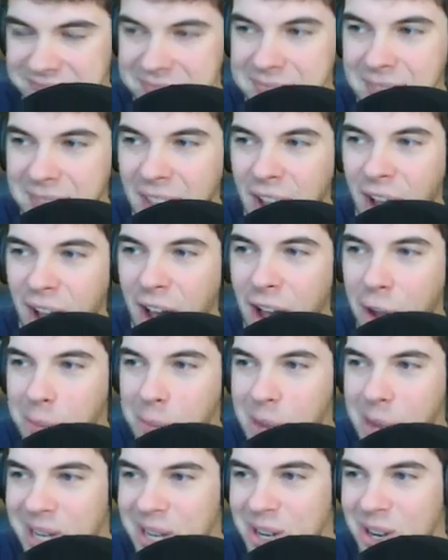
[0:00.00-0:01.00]
Oh,
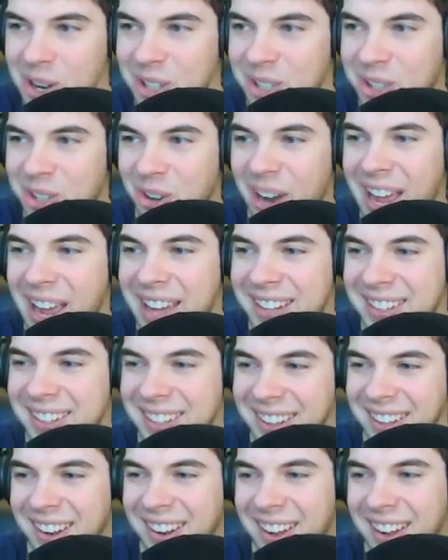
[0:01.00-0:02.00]
my nerd
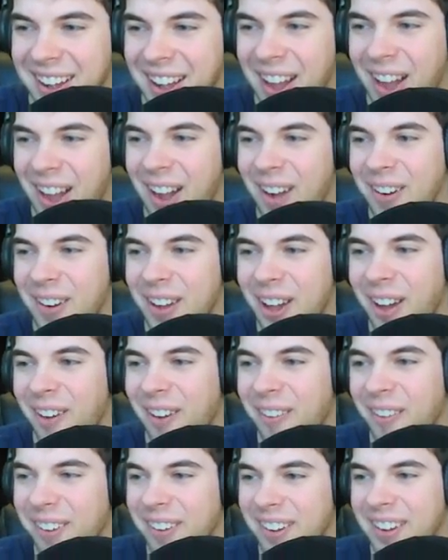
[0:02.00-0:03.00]
cred. Oh
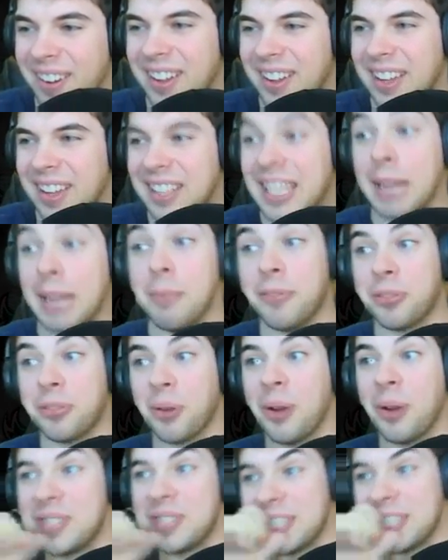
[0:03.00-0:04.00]
no. Game of
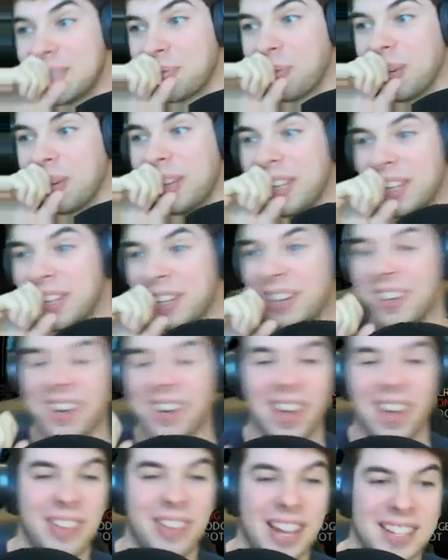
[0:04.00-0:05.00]
Thrones is really good.
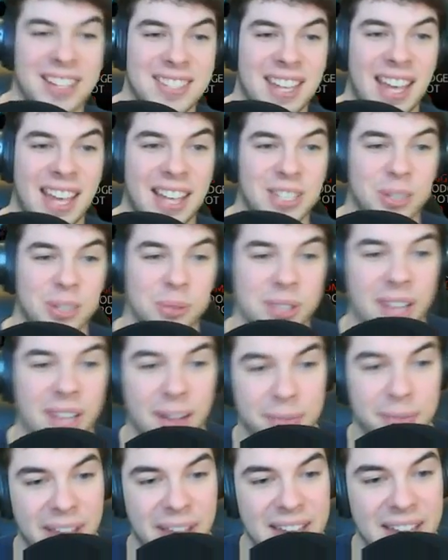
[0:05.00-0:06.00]
I've got to say, I do
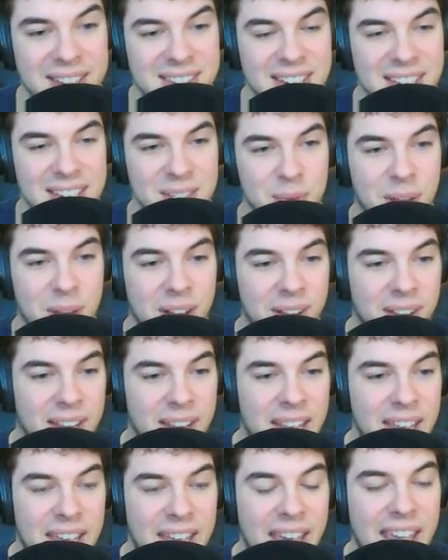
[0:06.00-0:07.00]
love fantasy as well.
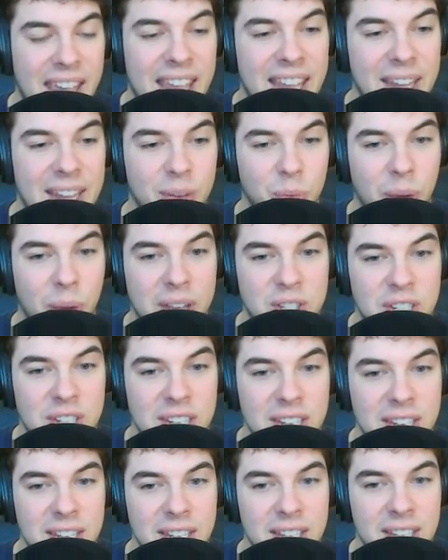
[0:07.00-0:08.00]
Hey,
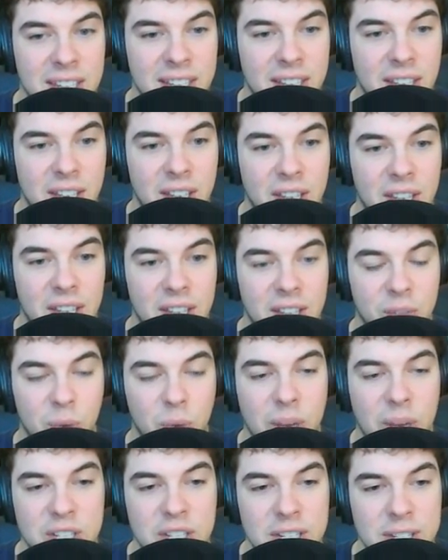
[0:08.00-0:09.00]
Reggie,
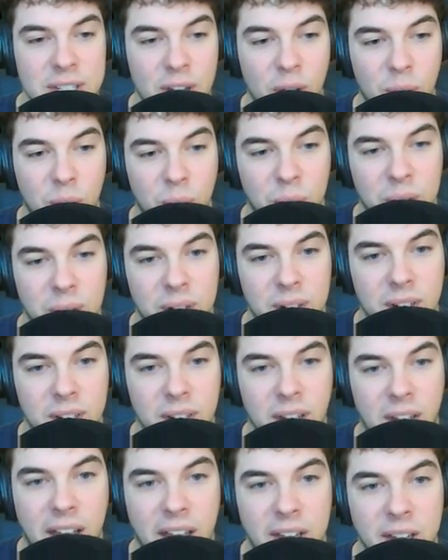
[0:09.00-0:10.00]
don't.
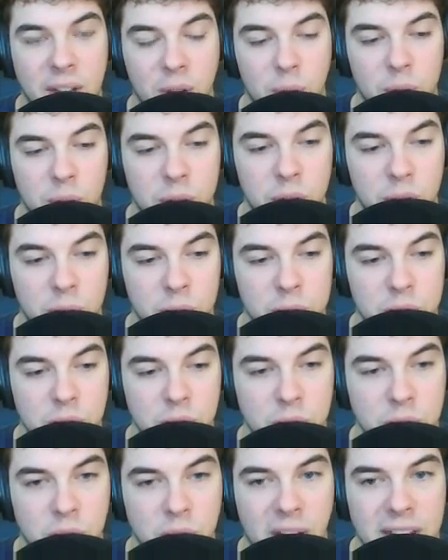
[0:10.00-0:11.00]
I know you're
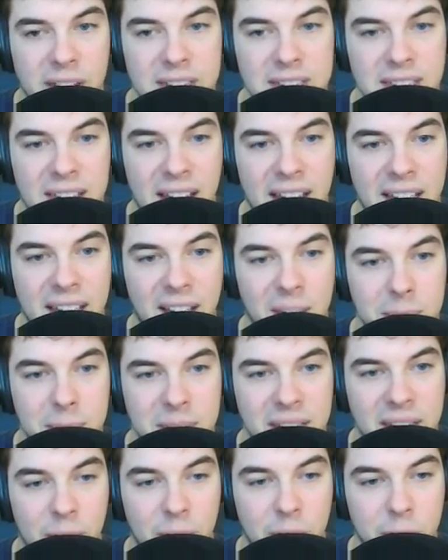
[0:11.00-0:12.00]
trying to die on
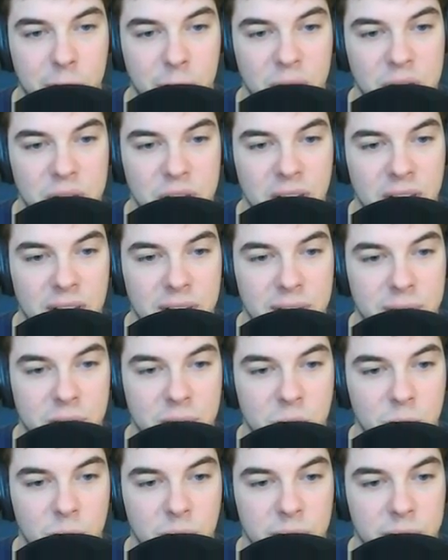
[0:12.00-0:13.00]
me, and I would appreciate it if
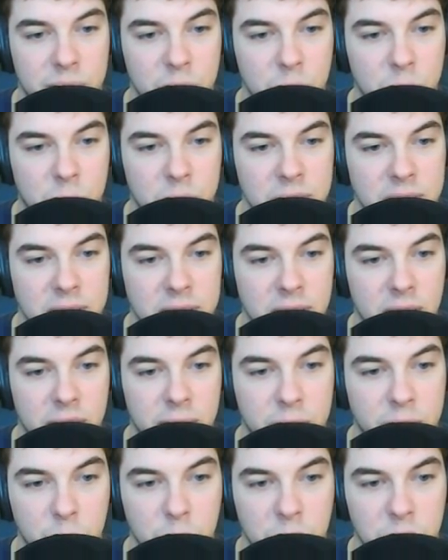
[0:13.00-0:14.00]
you could
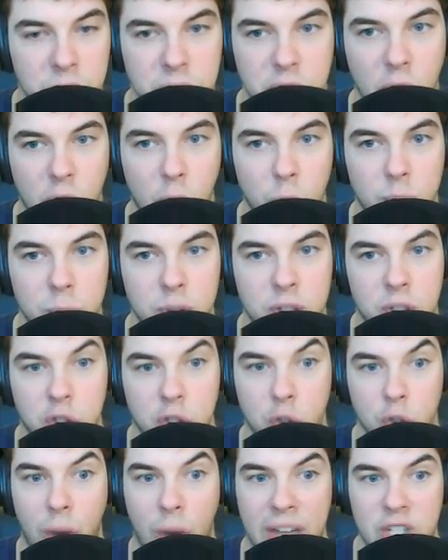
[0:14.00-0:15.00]
don't.
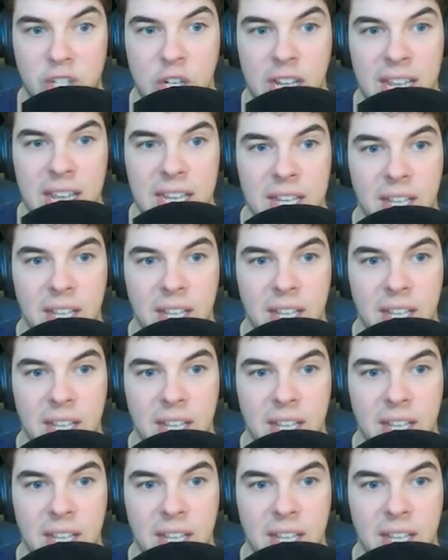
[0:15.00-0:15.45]
Reggie.